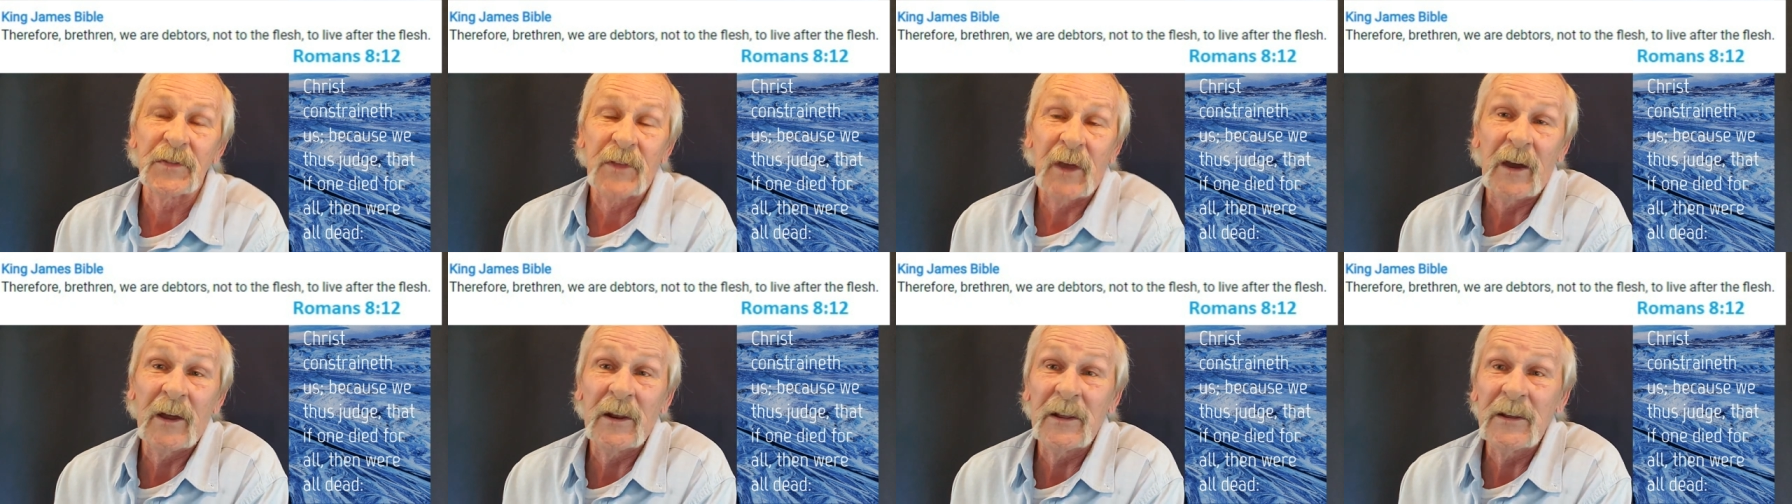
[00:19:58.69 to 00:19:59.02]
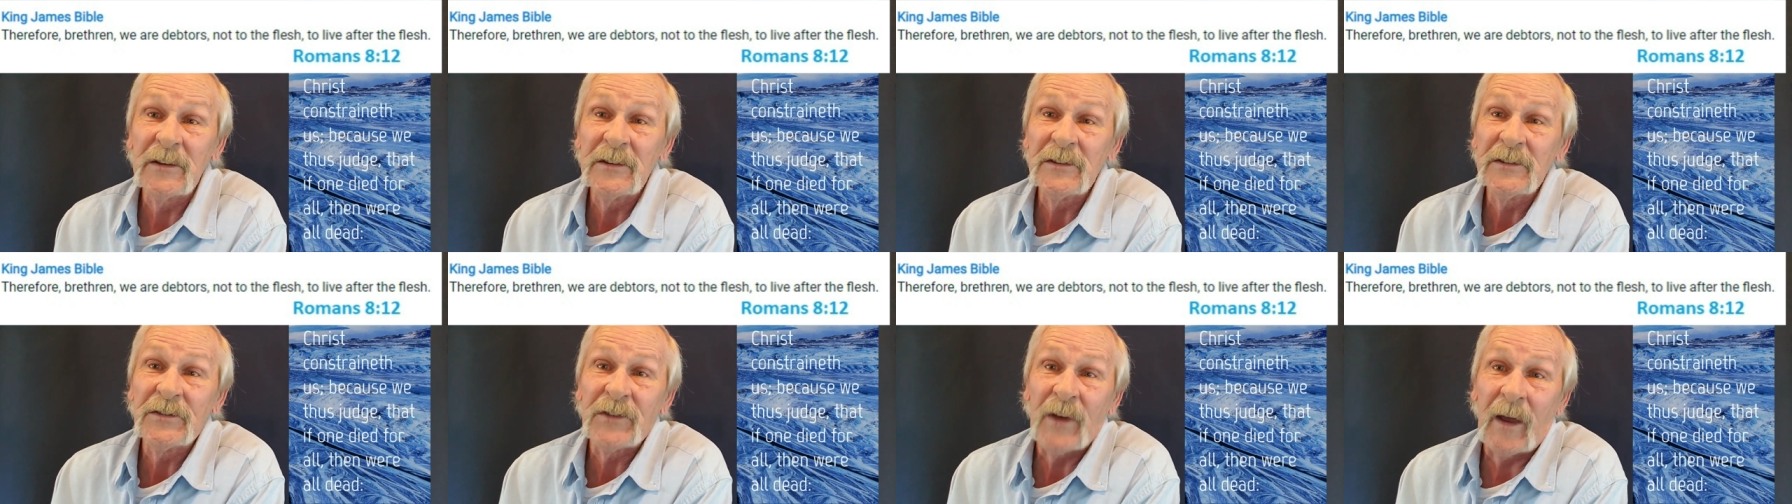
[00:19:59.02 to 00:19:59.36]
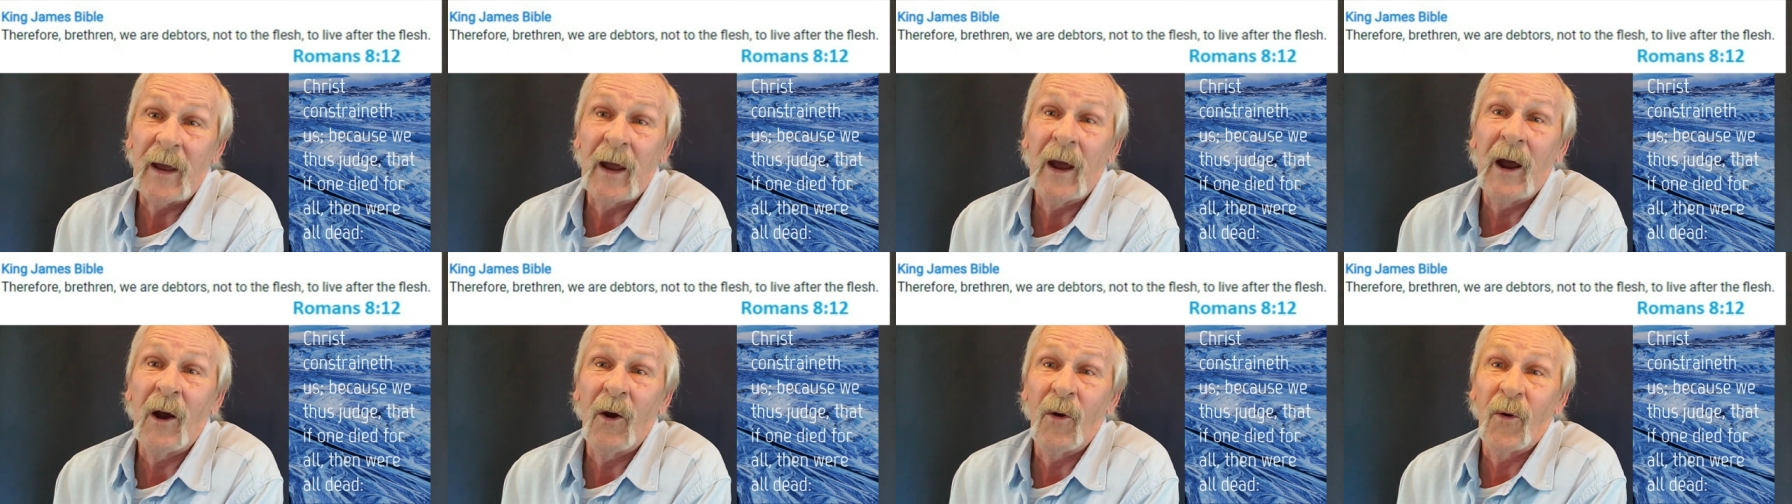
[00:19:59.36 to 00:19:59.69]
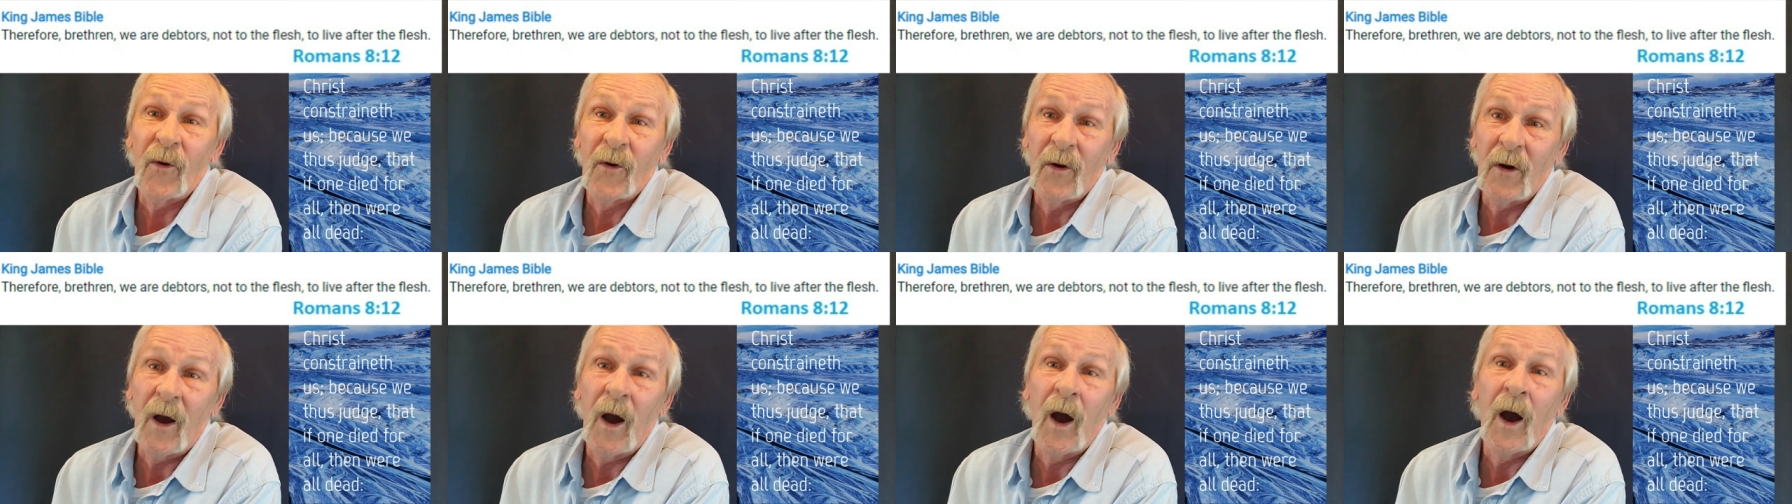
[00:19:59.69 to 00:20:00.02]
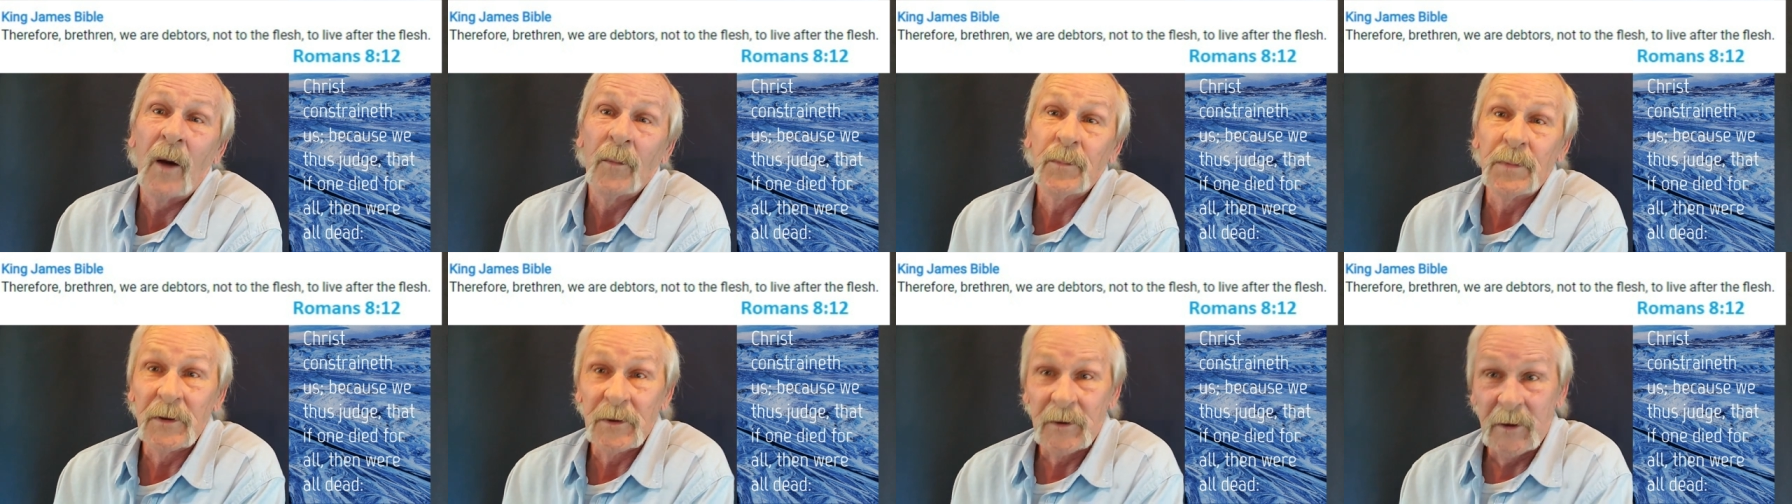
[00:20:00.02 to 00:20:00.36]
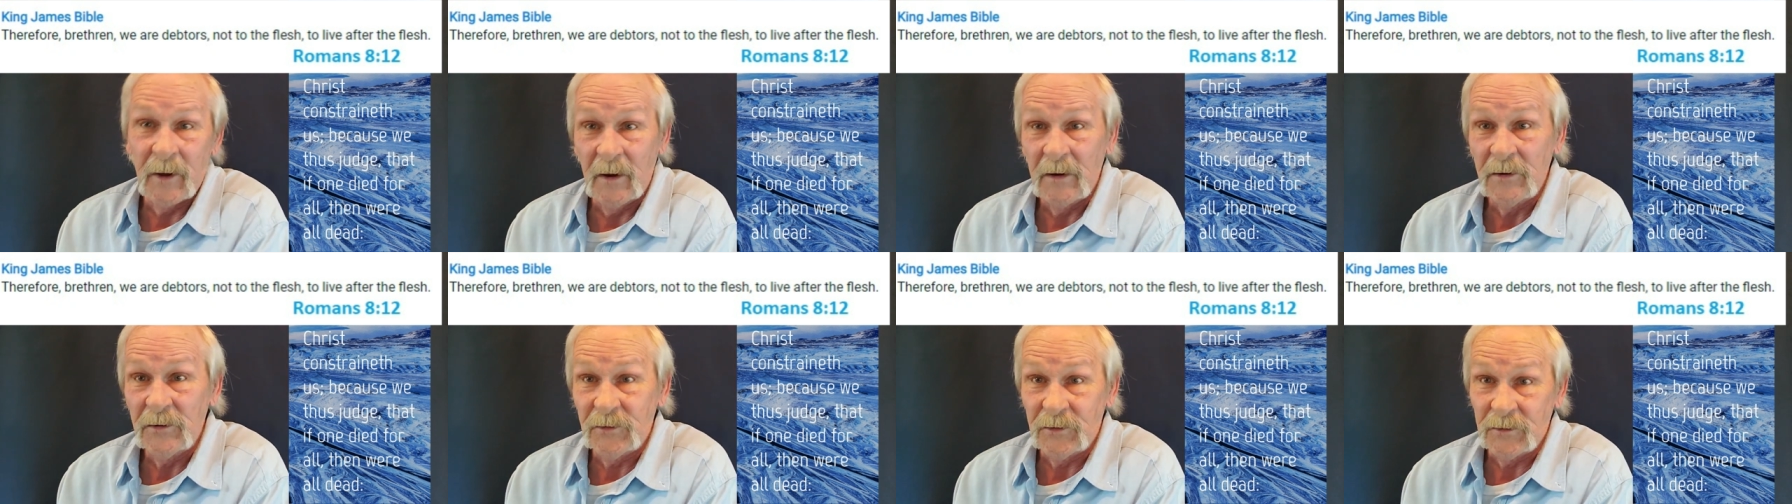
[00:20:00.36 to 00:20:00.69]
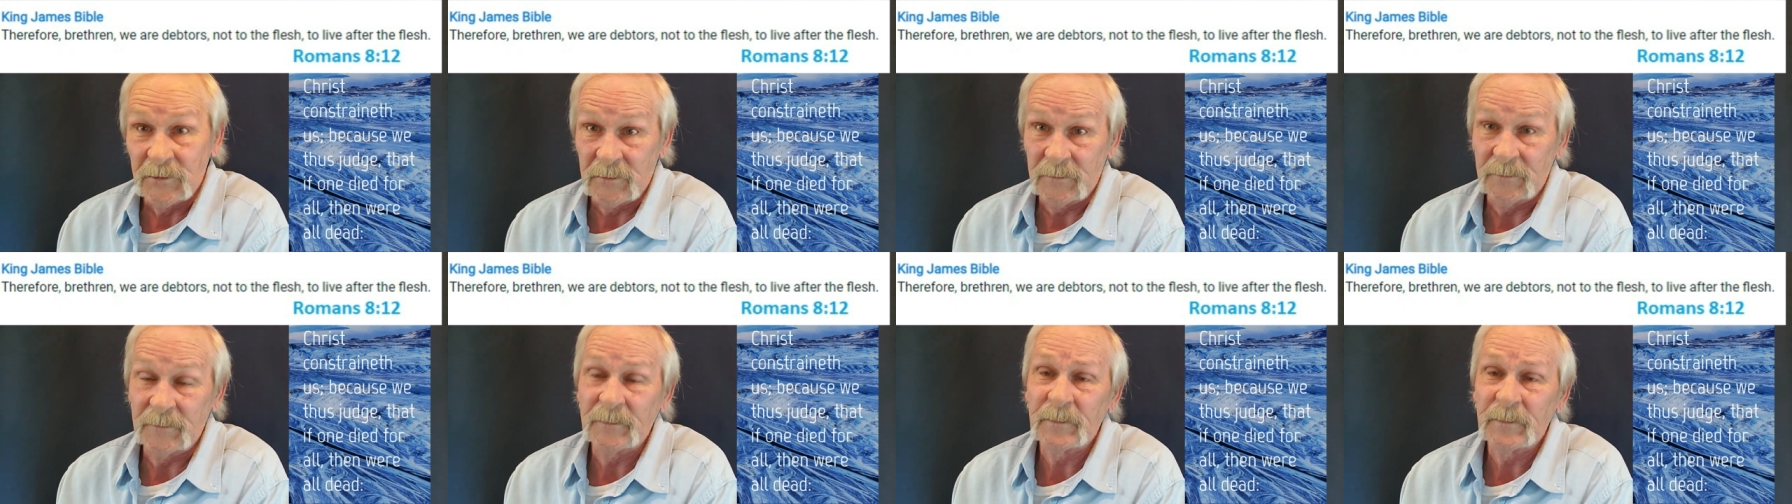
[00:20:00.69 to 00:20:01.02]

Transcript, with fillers: That is our obligation.